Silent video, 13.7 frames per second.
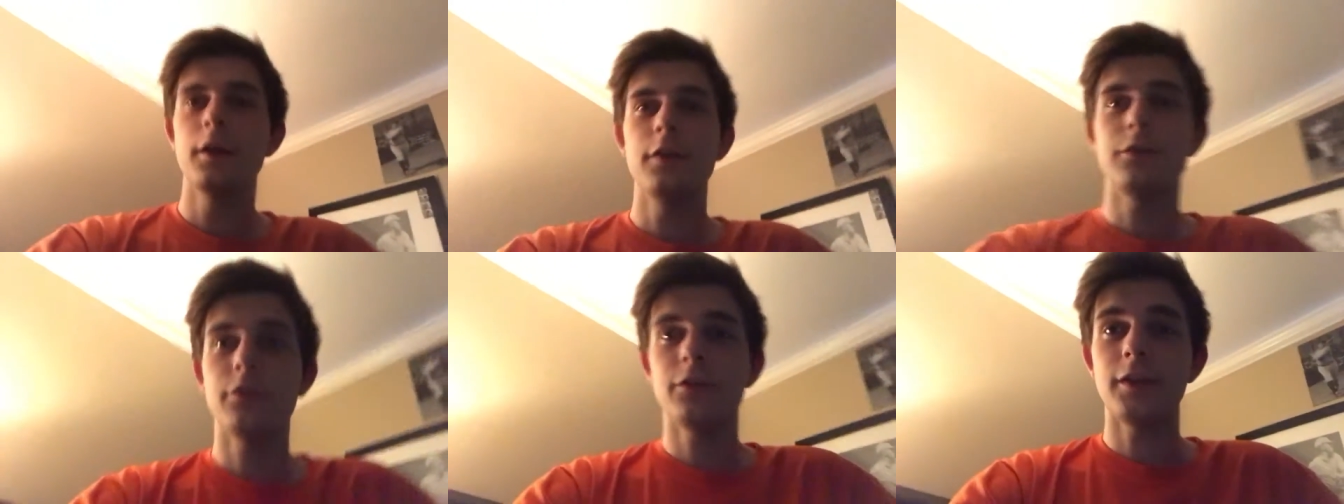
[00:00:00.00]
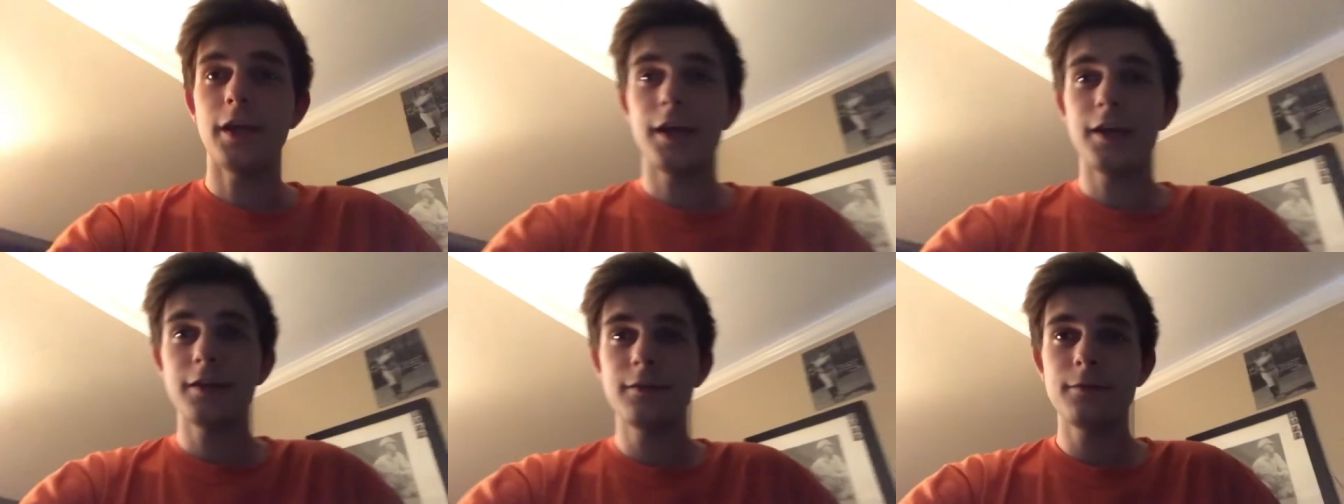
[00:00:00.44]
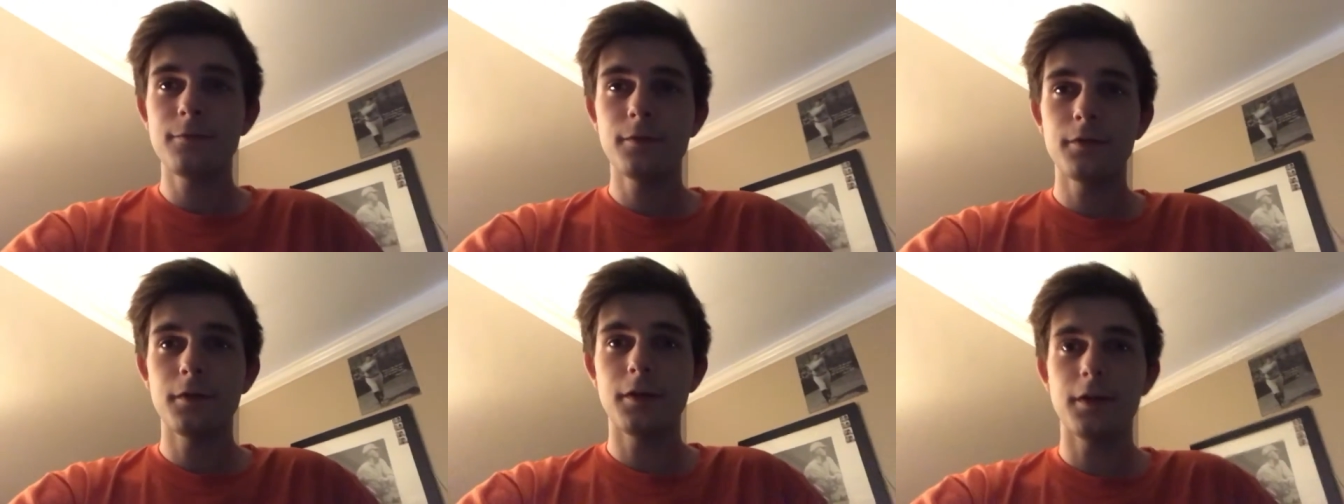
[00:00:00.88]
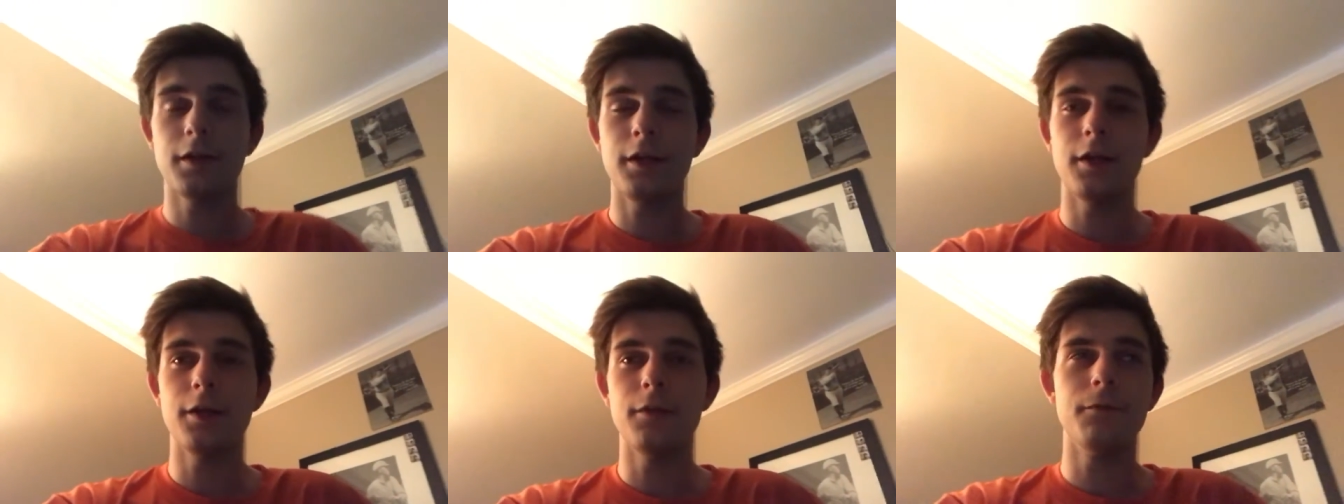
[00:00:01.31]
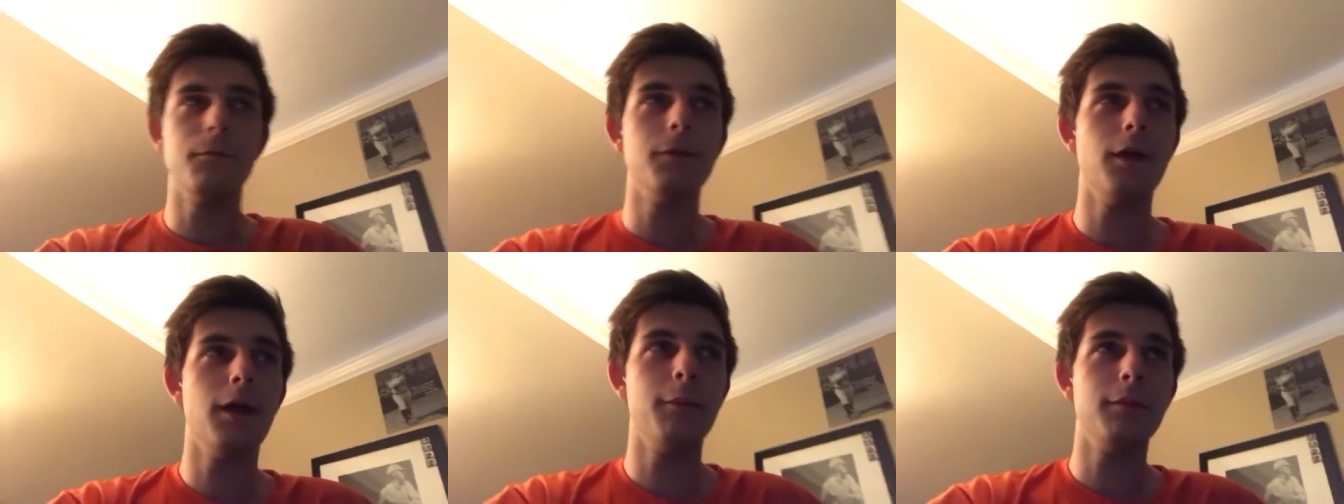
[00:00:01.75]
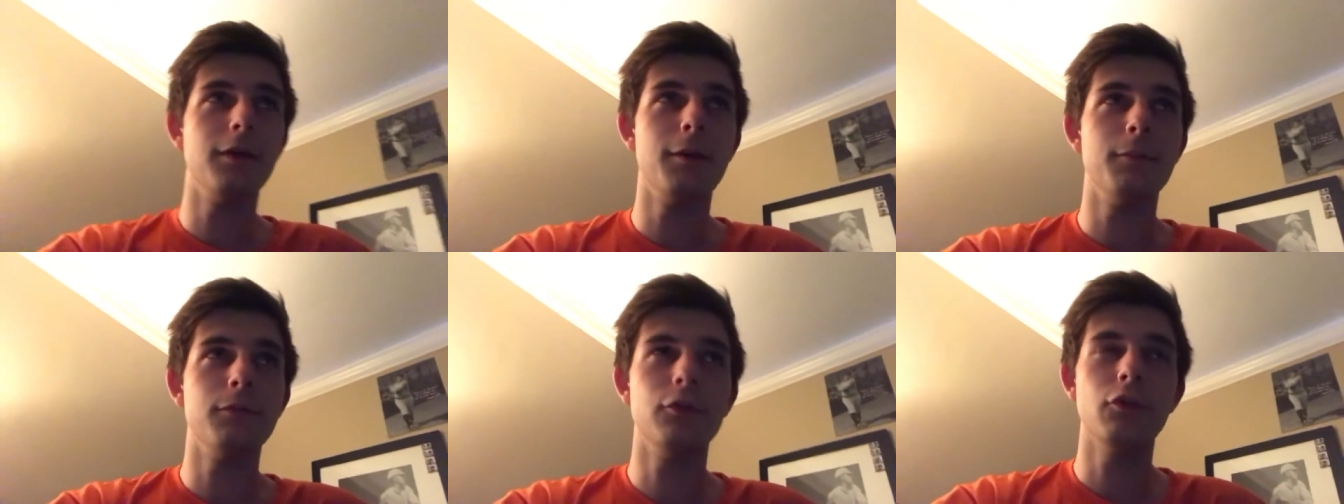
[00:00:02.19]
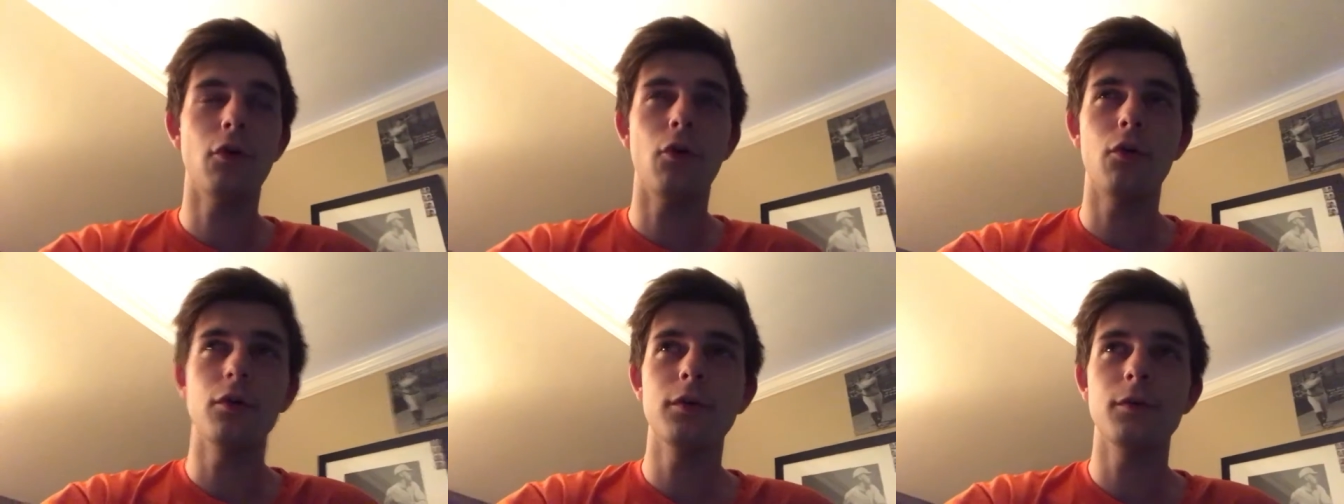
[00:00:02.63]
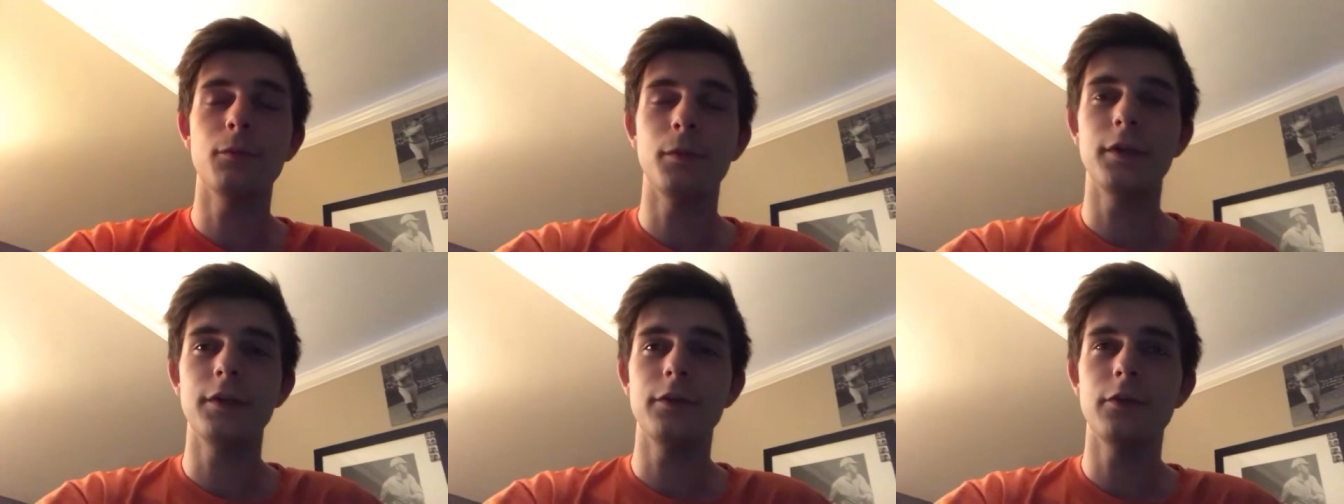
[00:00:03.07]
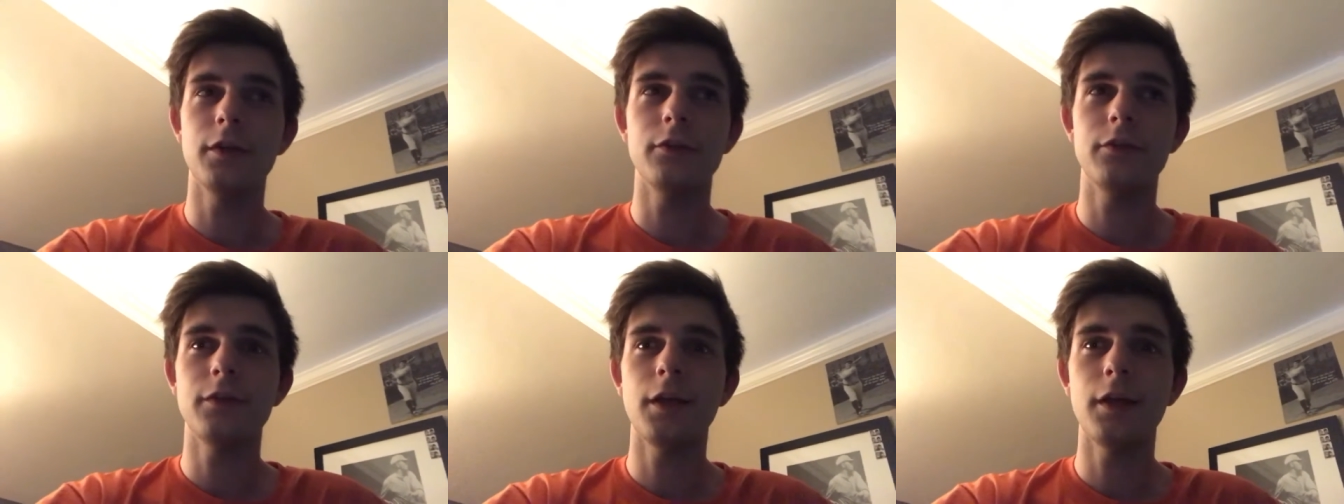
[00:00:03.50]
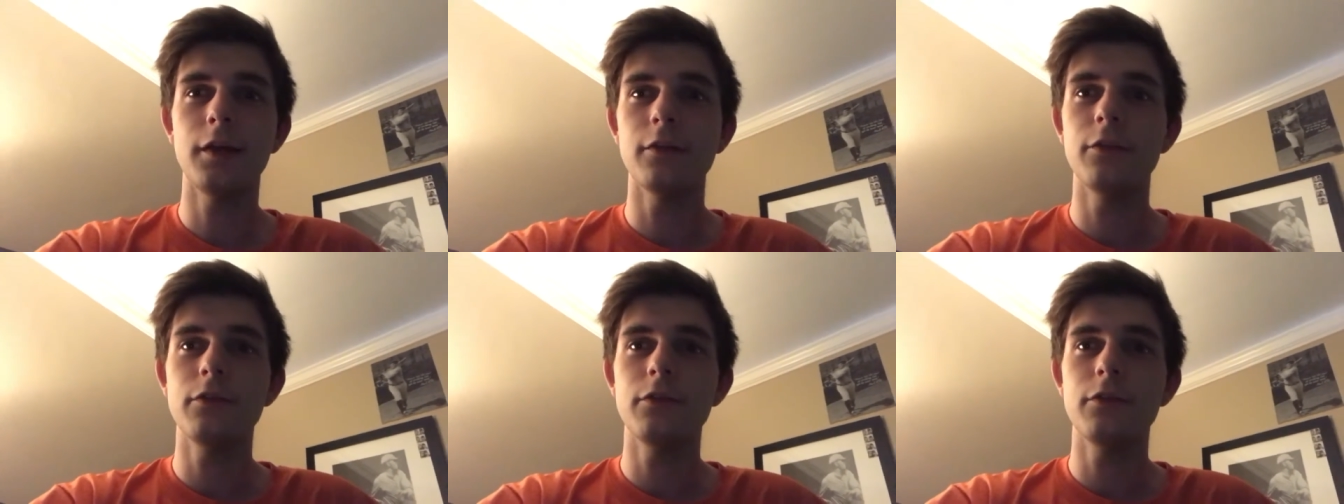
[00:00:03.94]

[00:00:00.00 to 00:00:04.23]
Stan in Eminem's song when he says "Stan,